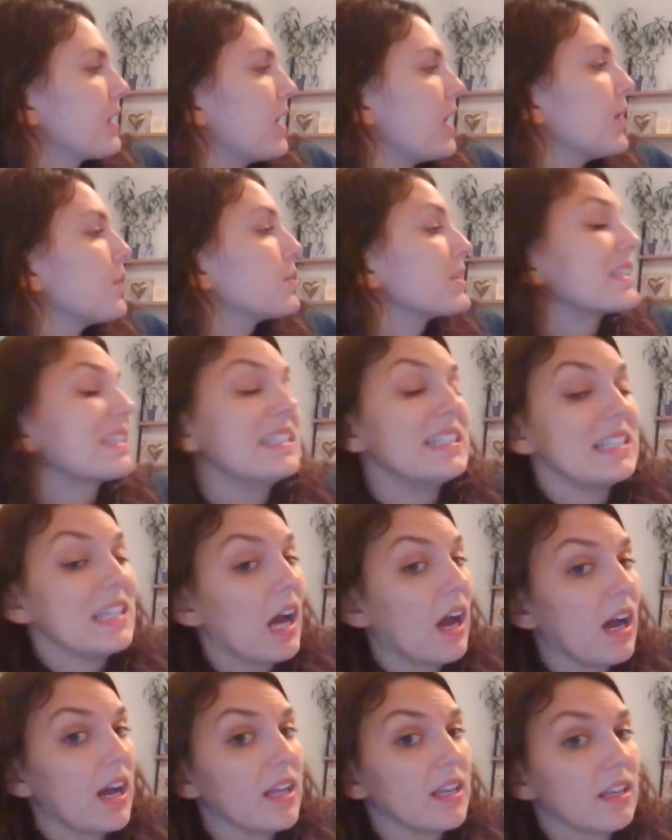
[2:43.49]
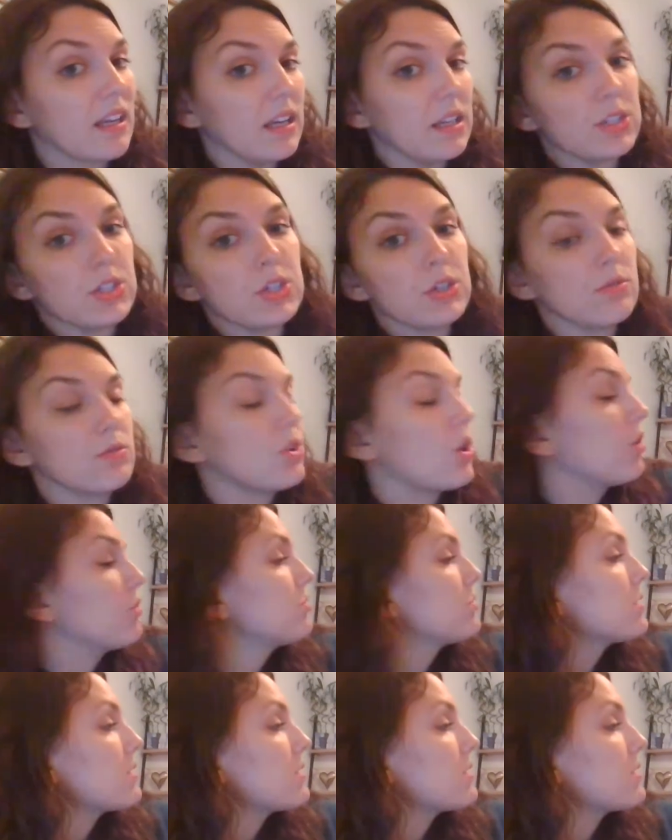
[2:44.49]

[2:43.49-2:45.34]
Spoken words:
It was not a two-toed